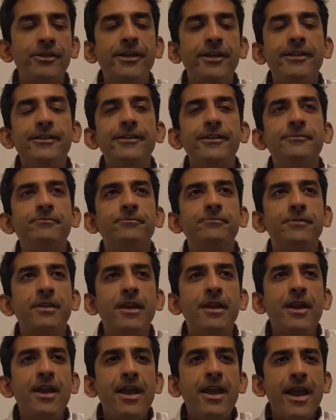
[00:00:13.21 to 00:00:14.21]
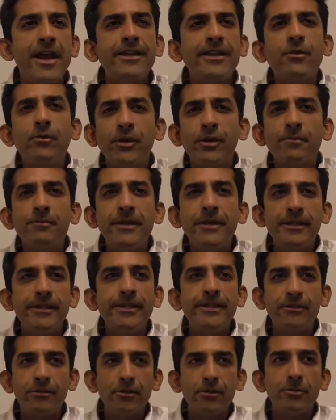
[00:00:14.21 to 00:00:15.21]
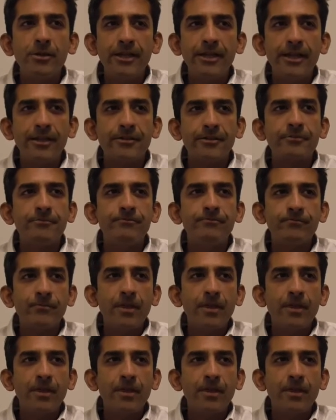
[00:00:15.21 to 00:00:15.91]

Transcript: Kenya, and I work mainly in global health.